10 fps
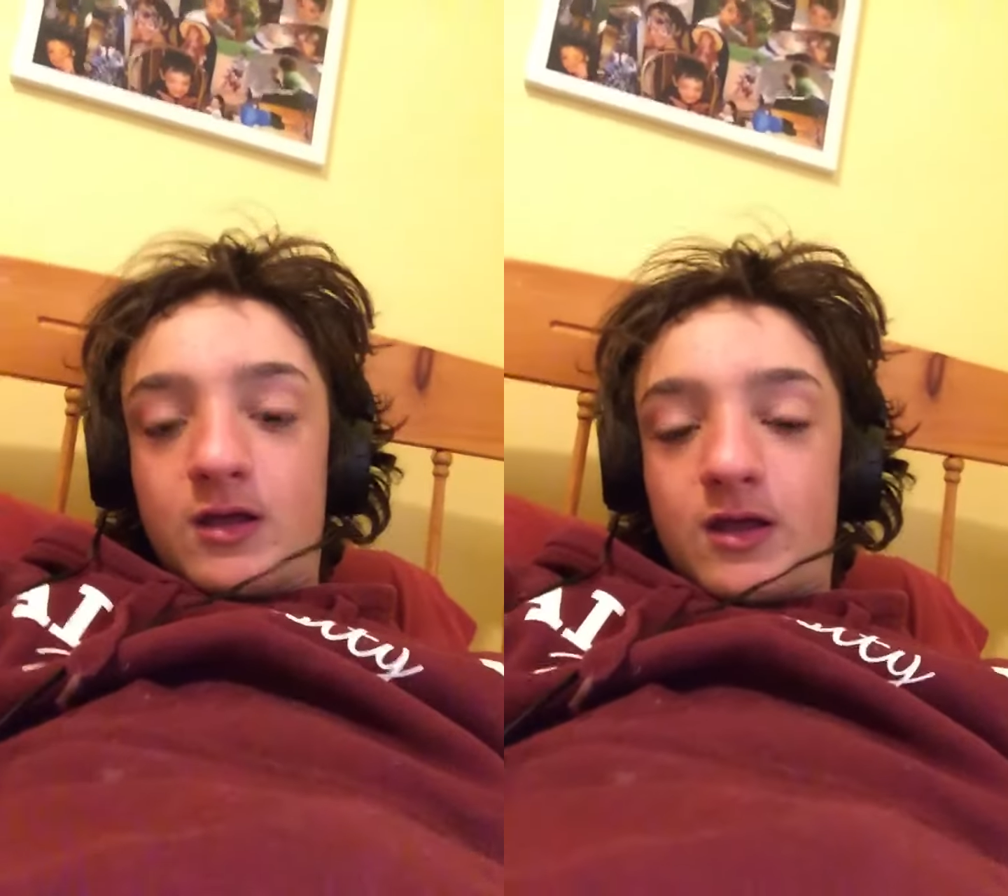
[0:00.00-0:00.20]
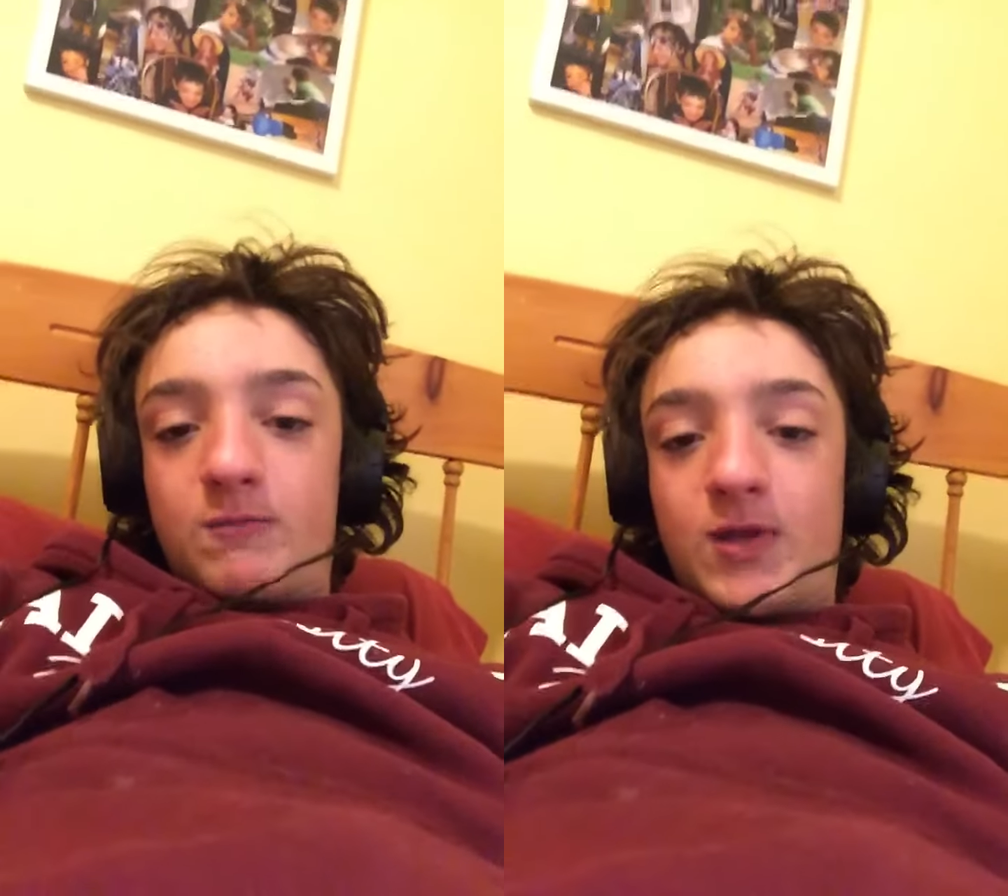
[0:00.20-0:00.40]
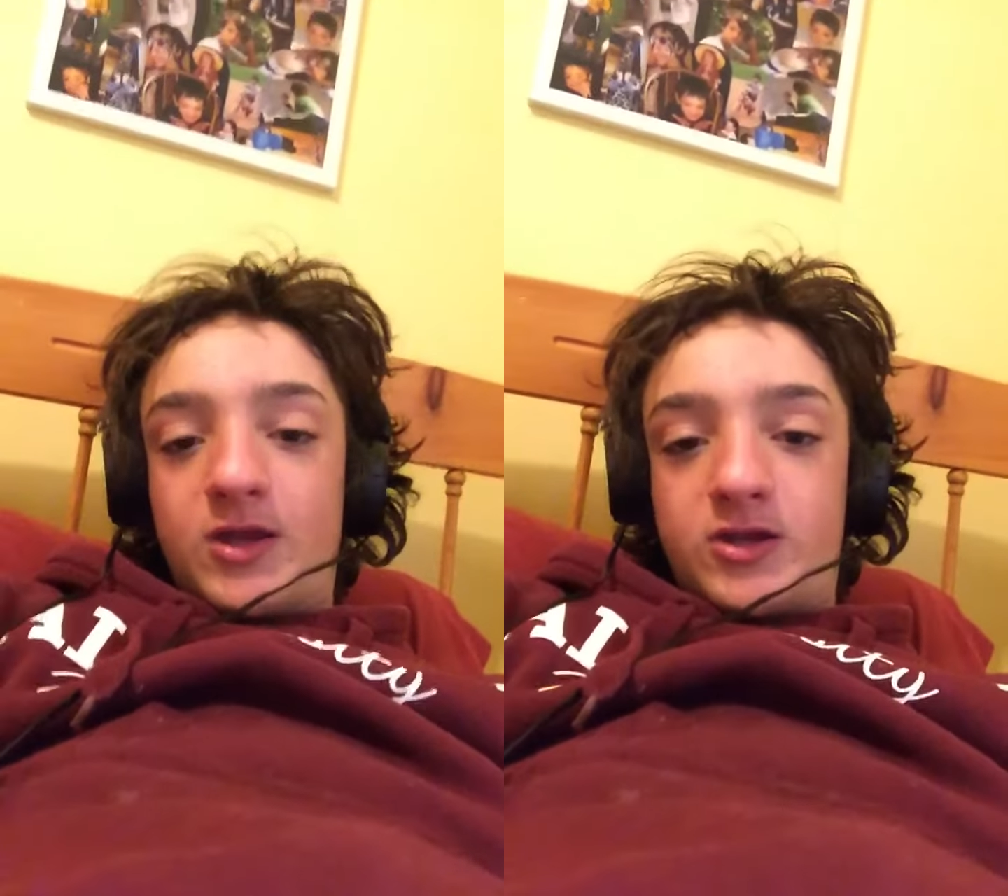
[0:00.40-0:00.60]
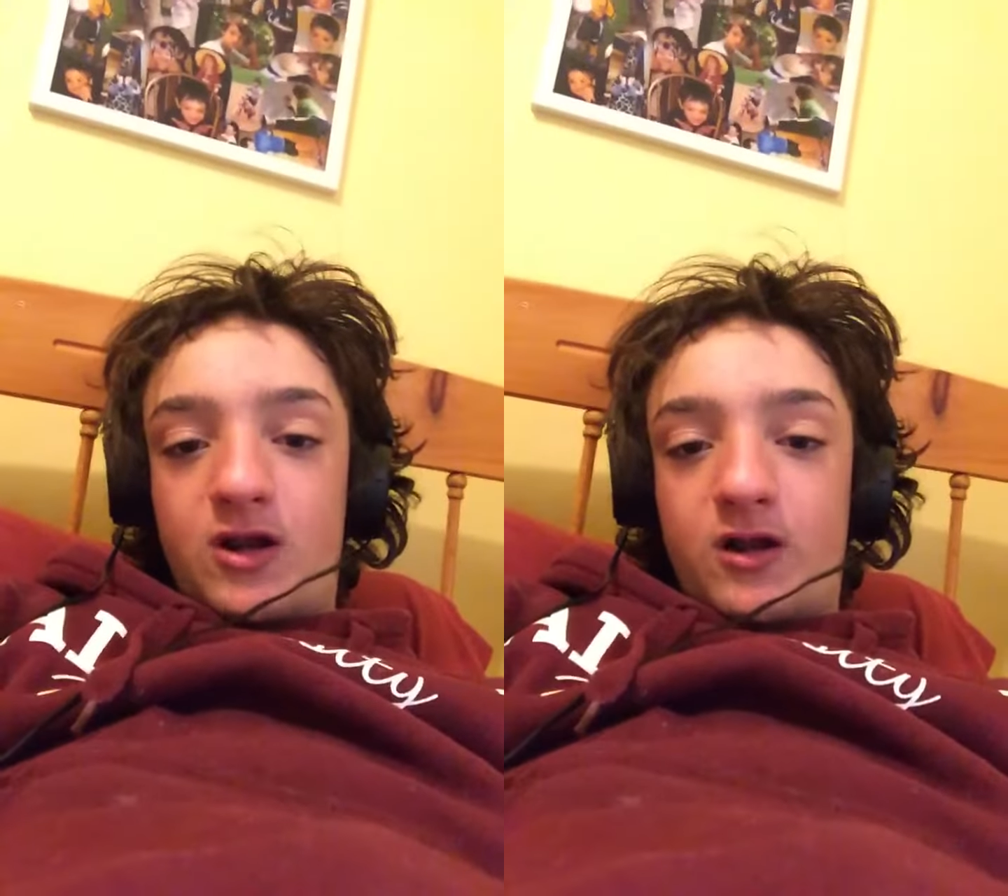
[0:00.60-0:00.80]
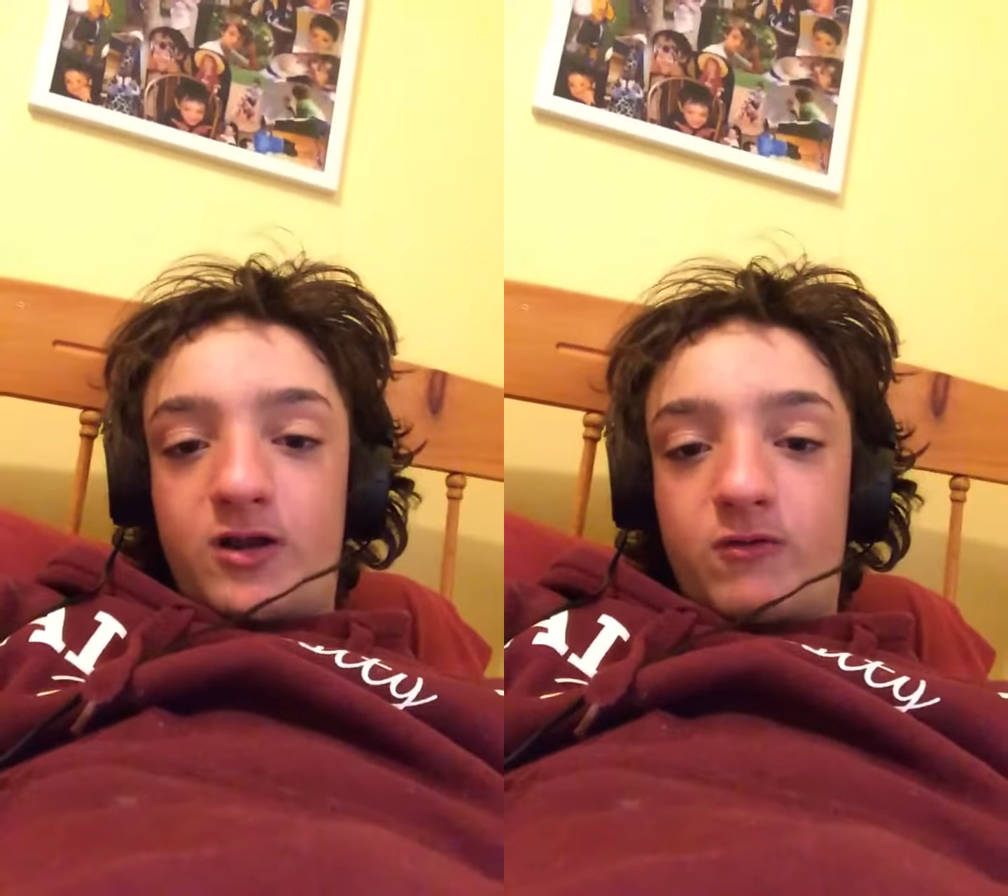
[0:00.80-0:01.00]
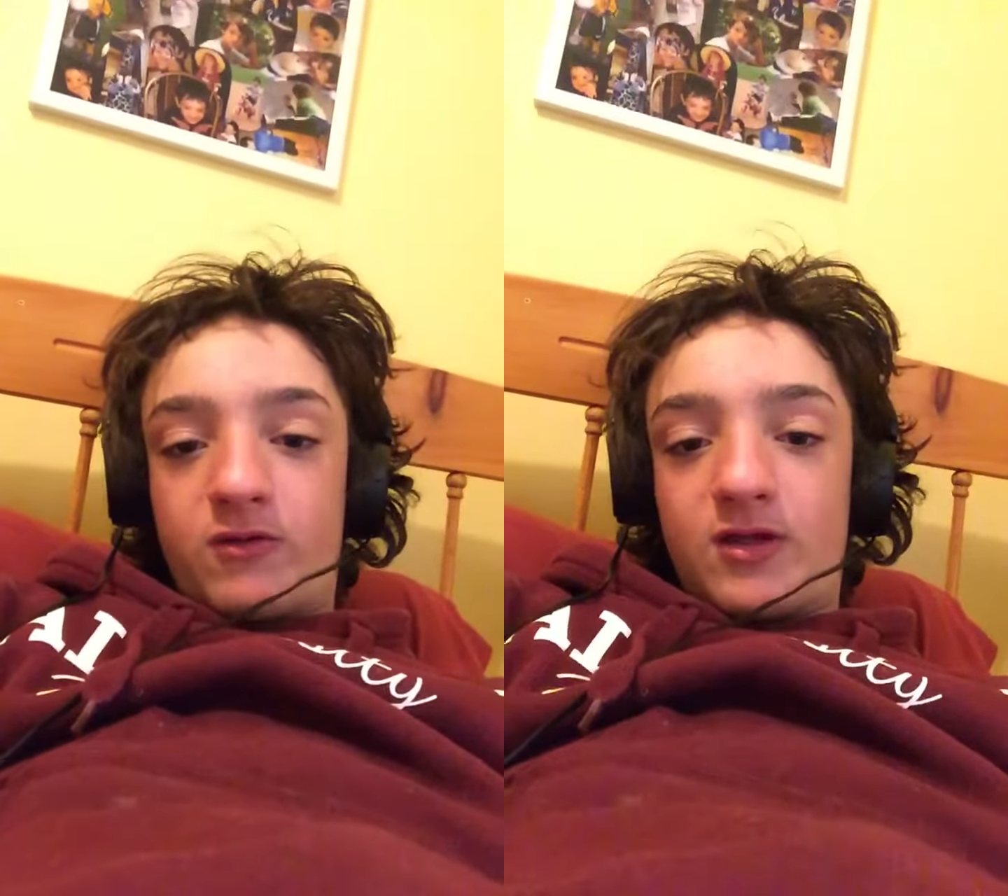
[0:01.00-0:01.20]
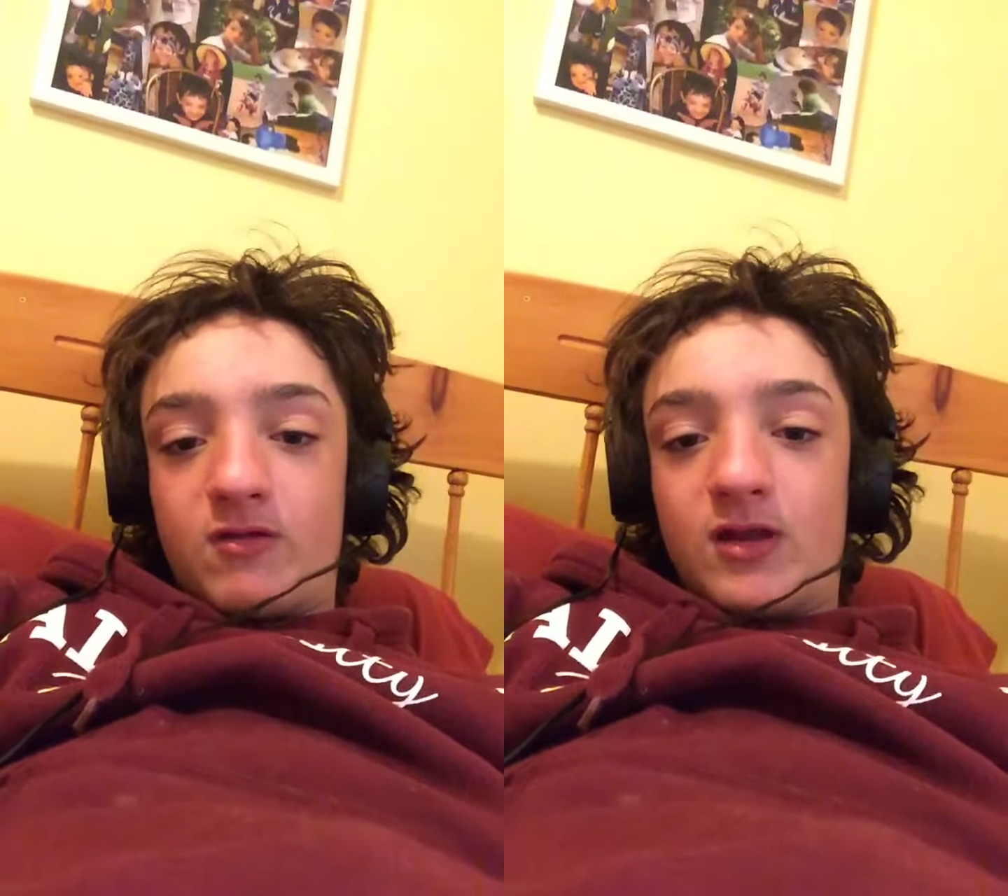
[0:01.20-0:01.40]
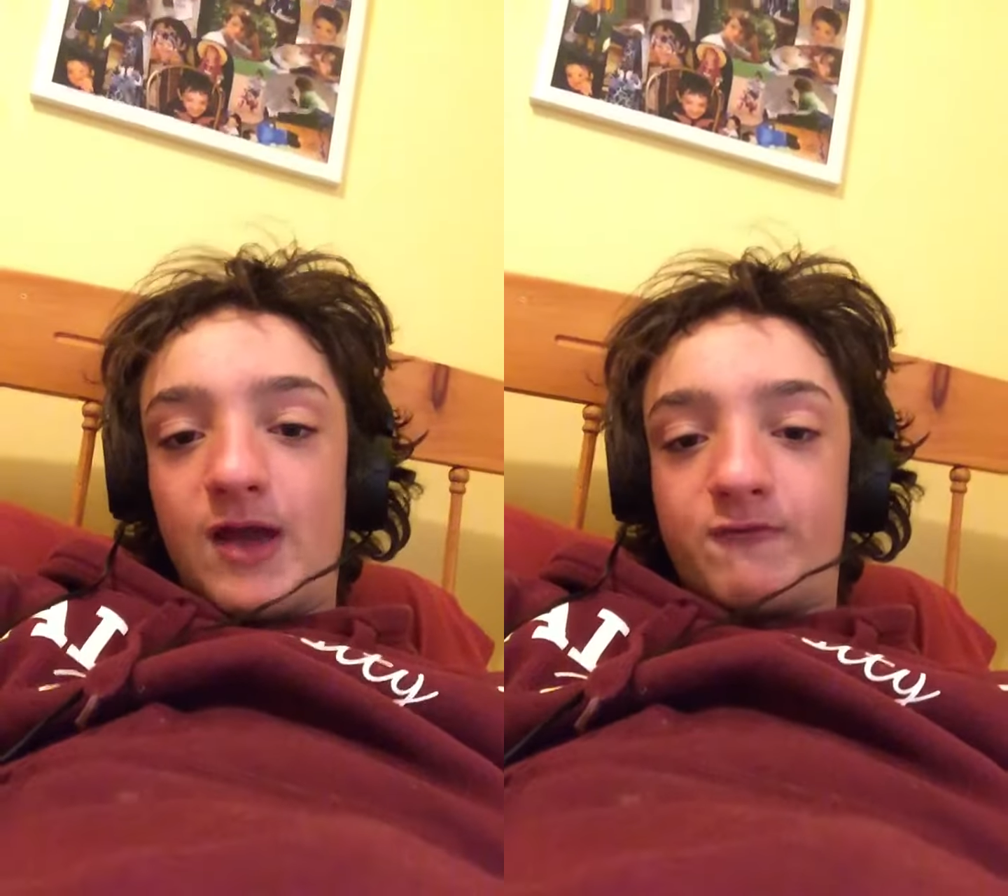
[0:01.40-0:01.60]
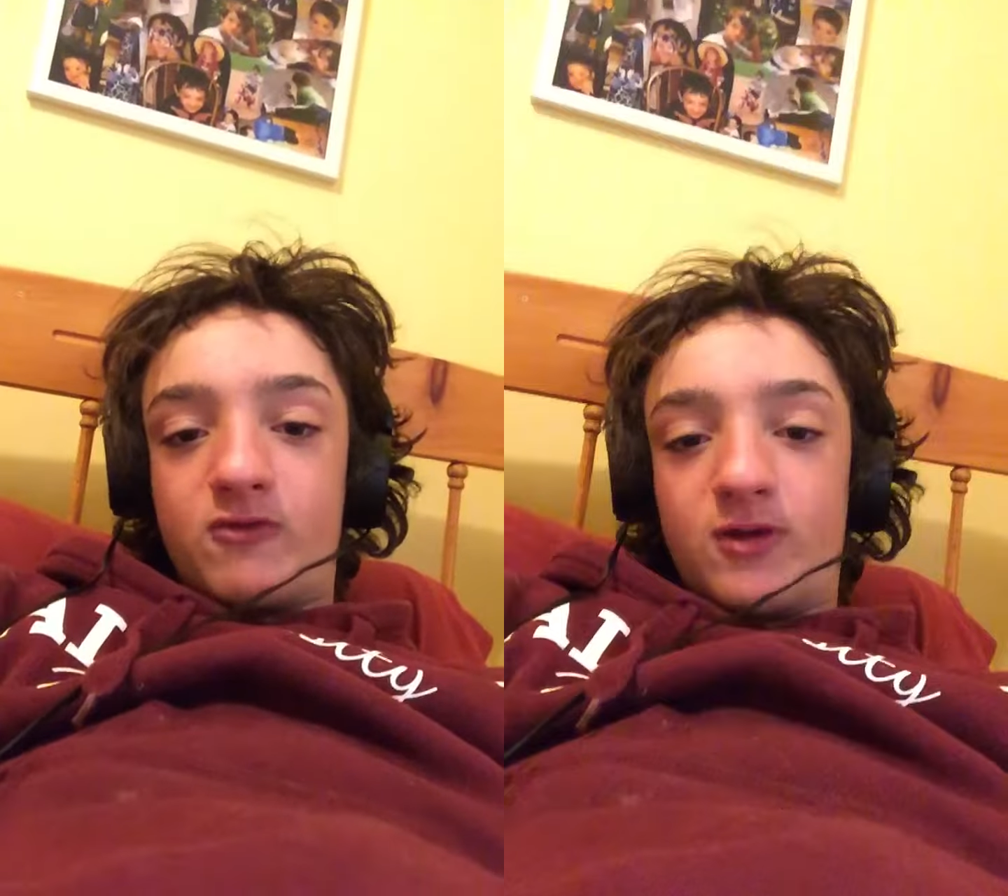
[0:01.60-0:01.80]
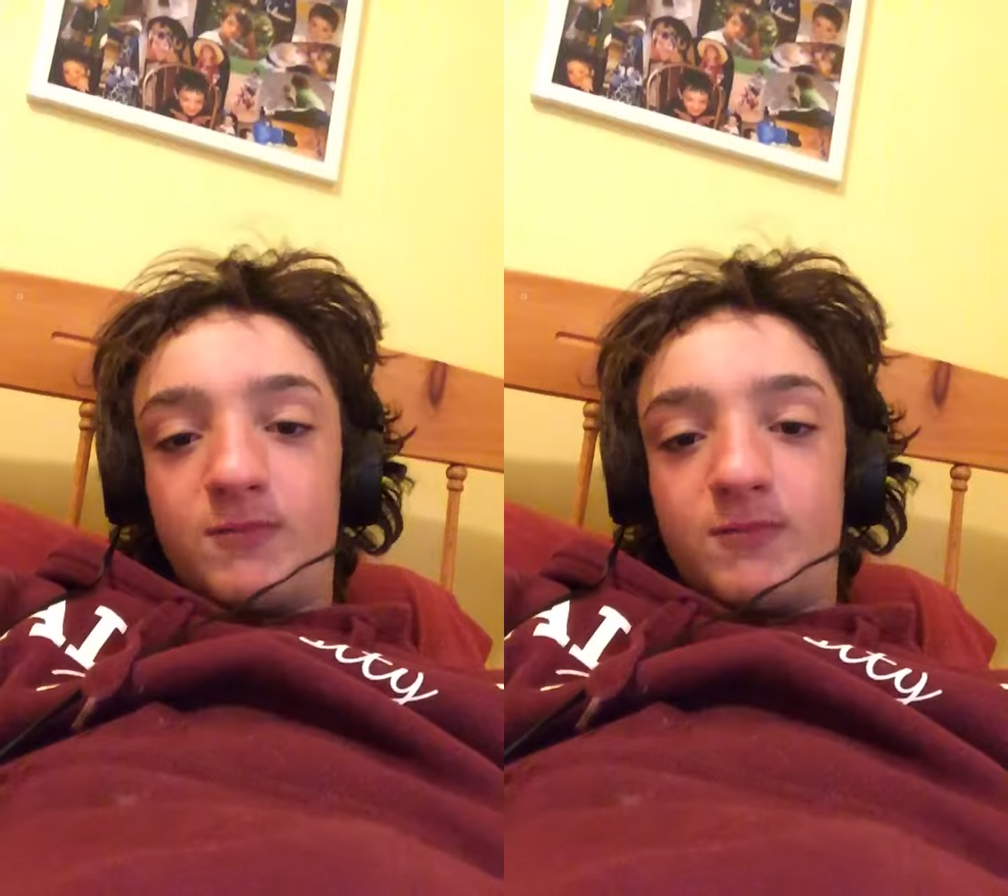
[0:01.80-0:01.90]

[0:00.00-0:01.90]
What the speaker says: And make sure you see the live stream